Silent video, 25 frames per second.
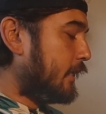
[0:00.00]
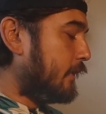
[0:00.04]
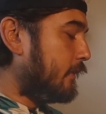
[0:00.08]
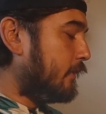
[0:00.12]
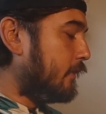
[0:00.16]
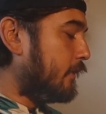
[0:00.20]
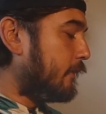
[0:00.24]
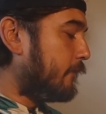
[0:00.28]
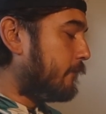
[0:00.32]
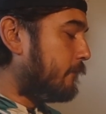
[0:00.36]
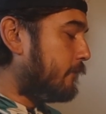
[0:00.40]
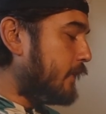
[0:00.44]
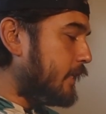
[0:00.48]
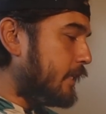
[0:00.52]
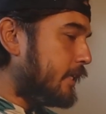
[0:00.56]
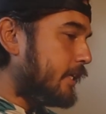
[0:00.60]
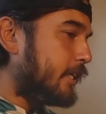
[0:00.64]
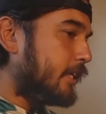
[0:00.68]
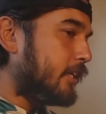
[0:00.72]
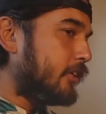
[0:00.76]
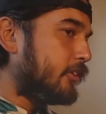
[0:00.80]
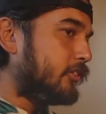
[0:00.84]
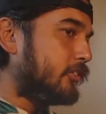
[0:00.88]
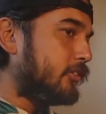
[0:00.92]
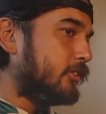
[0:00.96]
the
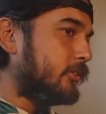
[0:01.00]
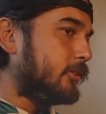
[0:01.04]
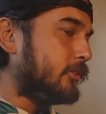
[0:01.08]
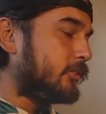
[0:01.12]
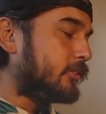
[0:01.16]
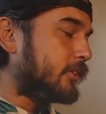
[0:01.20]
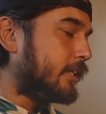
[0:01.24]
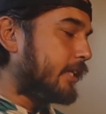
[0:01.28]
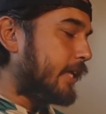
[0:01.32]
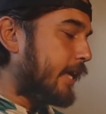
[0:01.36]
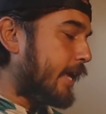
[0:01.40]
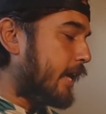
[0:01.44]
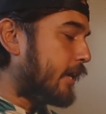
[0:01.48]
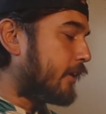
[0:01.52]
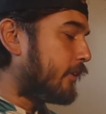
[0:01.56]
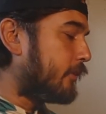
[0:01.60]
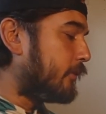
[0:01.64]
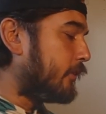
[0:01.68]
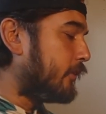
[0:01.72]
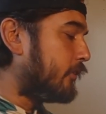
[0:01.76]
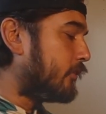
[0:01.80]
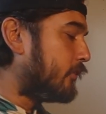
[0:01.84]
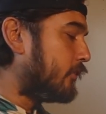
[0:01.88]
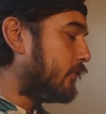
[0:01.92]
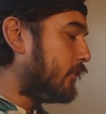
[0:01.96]
feeding issues and the
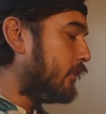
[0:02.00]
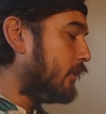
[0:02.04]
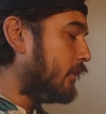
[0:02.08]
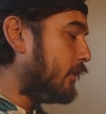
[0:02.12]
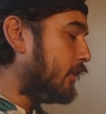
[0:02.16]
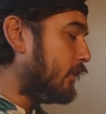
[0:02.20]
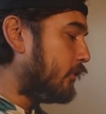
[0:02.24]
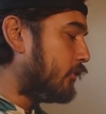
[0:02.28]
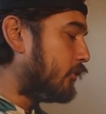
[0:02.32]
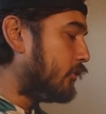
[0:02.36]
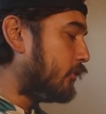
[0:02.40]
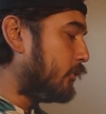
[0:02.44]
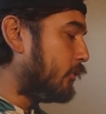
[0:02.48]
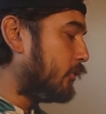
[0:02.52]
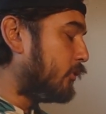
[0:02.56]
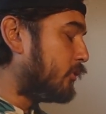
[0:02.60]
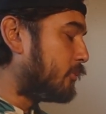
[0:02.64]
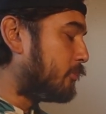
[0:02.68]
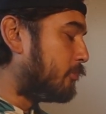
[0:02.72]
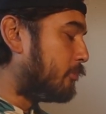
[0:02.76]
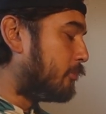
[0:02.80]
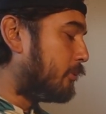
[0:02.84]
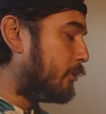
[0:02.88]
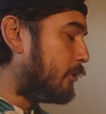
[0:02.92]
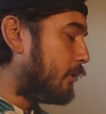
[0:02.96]
accuracy issues
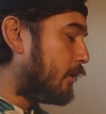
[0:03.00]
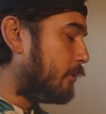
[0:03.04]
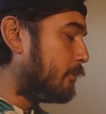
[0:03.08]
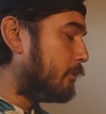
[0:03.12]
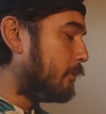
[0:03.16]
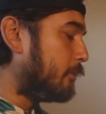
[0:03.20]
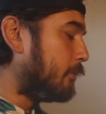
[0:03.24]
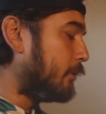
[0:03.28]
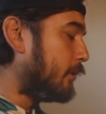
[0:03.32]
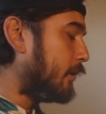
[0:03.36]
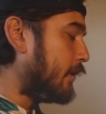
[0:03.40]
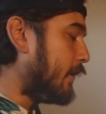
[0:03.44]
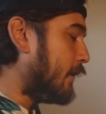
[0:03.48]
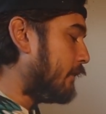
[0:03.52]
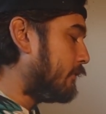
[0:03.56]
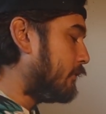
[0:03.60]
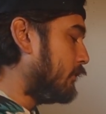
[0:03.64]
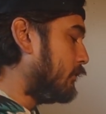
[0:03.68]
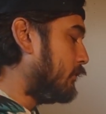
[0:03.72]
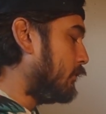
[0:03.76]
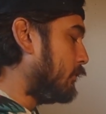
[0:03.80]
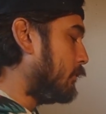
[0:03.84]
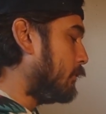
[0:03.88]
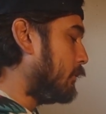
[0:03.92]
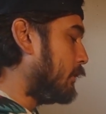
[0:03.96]
probably have to
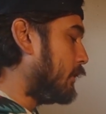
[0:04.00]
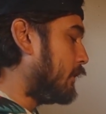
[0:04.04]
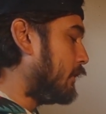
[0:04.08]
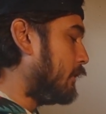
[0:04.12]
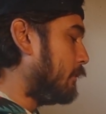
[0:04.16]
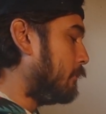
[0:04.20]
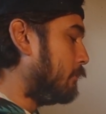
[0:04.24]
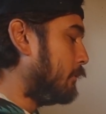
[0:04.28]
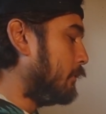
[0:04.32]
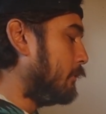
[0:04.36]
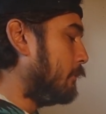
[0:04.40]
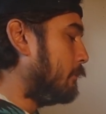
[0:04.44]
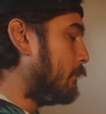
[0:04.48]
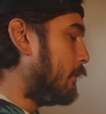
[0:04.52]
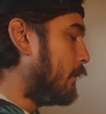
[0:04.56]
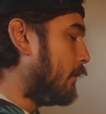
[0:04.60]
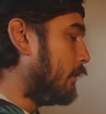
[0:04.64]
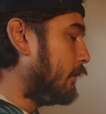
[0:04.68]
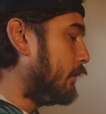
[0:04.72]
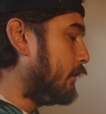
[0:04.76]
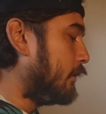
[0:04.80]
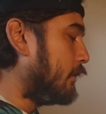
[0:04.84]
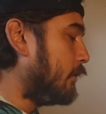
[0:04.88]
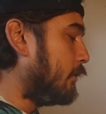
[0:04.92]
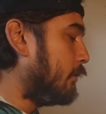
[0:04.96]
do with the blue
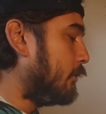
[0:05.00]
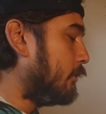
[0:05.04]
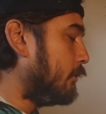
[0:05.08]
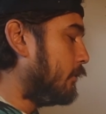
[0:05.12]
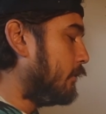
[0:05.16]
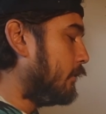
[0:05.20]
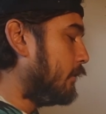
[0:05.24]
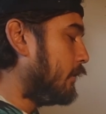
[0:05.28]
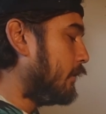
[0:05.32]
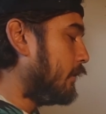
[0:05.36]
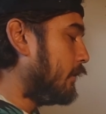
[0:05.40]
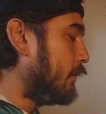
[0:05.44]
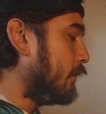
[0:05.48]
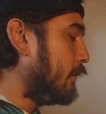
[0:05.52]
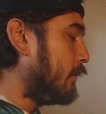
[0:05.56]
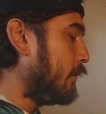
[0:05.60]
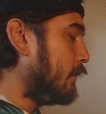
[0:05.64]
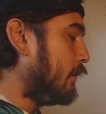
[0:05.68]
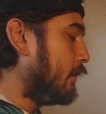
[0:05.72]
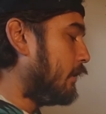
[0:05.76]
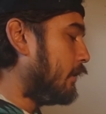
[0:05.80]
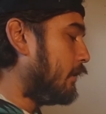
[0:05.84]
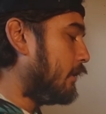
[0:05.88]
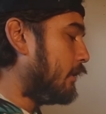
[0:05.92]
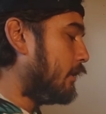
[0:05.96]
polycoat
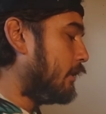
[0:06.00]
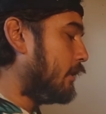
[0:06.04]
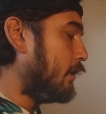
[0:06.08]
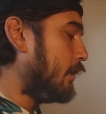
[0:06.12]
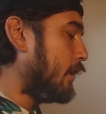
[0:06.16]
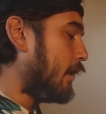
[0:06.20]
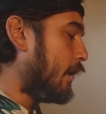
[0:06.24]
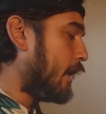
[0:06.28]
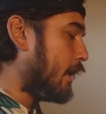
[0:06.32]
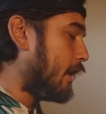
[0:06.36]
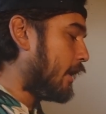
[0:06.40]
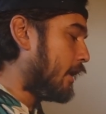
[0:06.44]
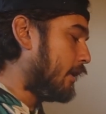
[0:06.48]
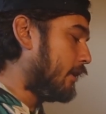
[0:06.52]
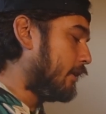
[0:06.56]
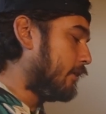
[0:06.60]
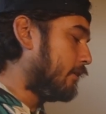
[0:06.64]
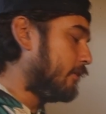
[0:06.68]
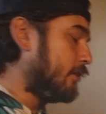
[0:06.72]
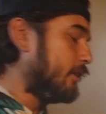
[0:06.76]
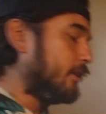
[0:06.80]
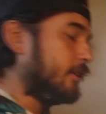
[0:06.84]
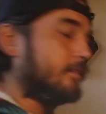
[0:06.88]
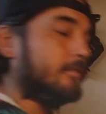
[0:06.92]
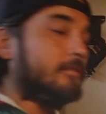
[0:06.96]
and
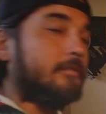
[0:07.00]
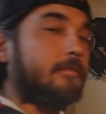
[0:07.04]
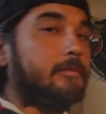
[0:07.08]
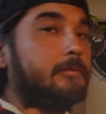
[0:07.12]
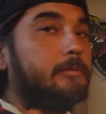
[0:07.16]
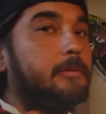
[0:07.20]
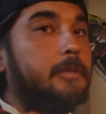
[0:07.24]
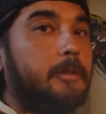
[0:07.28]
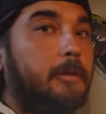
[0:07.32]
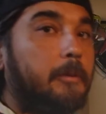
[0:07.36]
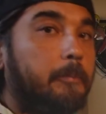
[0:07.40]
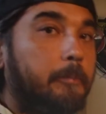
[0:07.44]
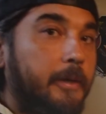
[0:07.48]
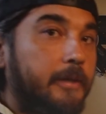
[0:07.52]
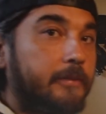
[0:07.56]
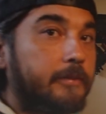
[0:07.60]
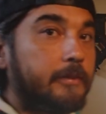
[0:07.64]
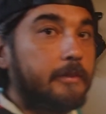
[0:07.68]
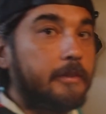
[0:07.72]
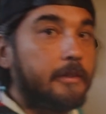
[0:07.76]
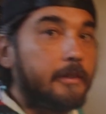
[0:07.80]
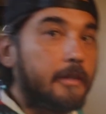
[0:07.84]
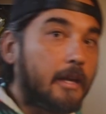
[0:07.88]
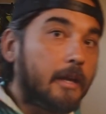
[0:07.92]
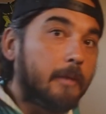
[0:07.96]

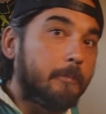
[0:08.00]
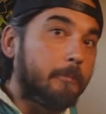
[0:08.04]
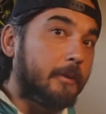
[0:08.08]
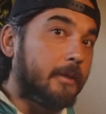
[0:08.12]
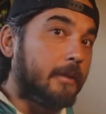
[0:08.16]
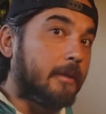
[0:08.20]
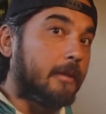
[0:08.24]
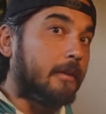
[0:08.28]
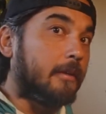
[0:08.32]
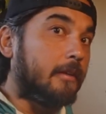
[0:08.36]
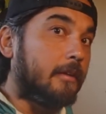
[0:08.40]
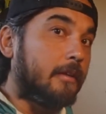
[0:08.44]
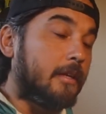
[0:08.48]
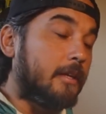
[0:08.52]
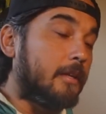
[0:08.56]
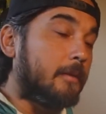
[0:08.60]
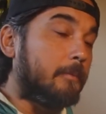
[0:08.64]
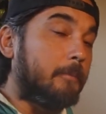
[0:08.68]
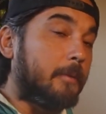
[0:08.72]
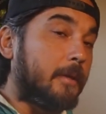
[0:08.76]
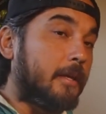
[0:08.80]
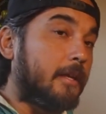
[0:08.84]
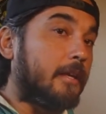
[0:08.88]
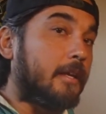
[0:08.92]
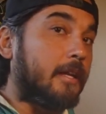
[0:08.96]
basically not being
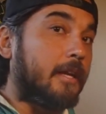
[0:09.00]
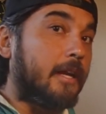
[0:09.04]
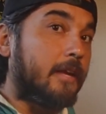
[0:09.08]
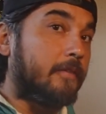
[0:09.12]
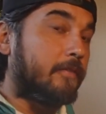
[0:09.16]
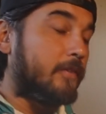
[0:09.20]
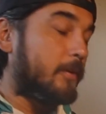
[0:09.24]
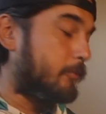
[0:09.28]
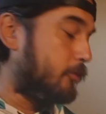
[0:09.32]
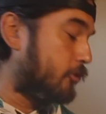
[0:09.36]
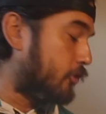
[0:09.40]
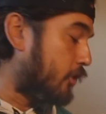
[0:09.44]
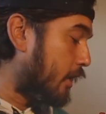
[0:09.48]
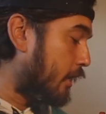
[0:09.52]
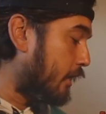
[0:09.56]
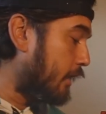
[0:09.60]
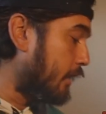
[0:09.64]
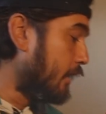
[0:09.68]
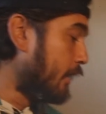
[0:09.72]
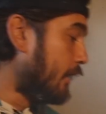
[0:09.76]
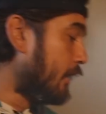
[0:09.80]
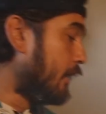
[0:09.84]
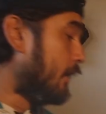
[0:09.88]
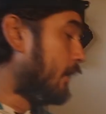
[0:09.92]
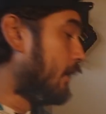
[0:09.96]
an FMJ,
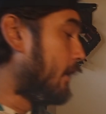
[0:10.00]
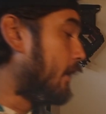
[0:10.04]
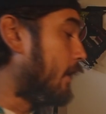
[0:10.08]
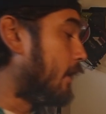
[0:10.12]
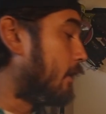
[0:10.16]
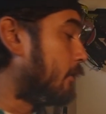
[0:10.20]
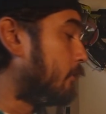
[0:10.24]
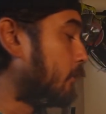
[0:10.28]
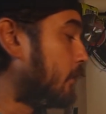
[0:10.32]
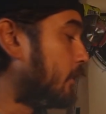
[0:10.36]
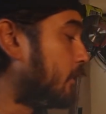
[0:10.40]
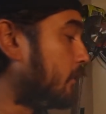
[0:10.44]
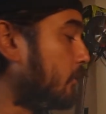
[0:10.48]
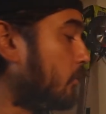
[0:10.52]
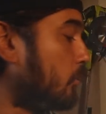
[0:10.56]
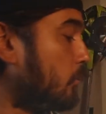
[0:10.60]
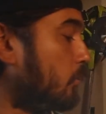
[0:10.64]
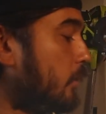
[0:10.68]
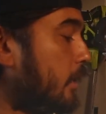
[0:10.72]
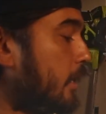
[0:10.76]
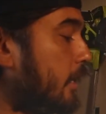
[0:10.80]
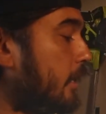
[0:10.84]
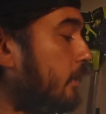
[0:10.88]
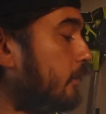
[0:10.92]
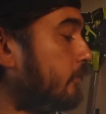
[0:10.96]
and with the
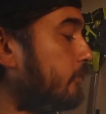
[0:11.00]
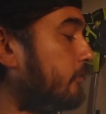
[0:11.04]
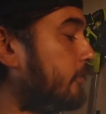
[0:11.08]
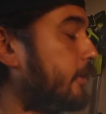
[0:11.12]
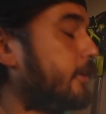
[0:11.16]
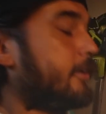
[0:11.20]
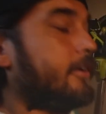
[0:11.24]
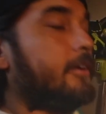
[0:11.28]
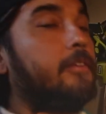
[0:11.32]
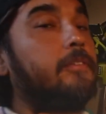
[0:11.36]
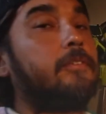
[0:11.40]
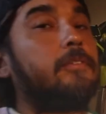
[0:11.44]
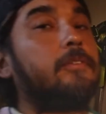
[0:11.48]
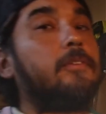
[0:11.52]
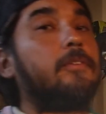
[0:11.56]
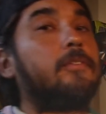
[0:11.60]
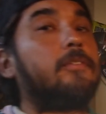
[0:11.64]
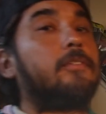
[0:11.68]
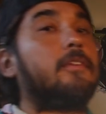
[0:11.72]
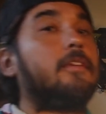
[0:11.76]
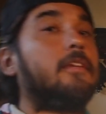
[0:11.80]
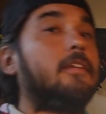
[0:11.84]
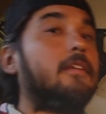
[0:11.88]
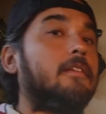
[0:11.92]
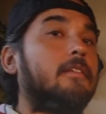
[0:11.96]
wild variances
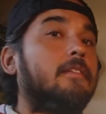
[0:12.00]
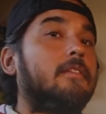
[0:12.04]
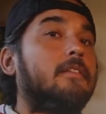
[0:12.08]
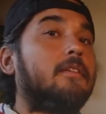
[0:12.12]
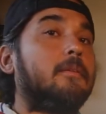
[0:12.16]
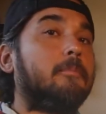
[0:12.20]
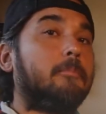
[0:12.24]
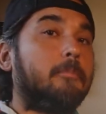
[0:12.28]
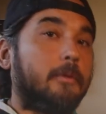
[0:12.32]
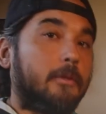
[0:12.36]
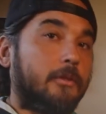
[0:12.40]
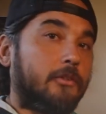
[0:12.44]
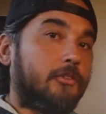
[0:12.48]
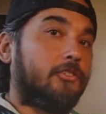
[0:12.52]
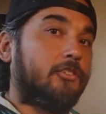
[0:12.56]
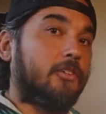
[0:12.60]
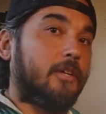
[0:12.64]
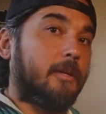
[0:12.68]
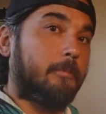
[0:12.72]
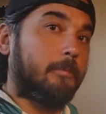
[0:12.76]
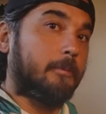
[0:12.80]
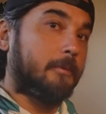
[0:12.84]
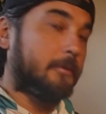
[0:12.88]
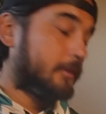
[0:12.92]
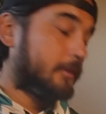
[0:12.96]
in the bullet shape.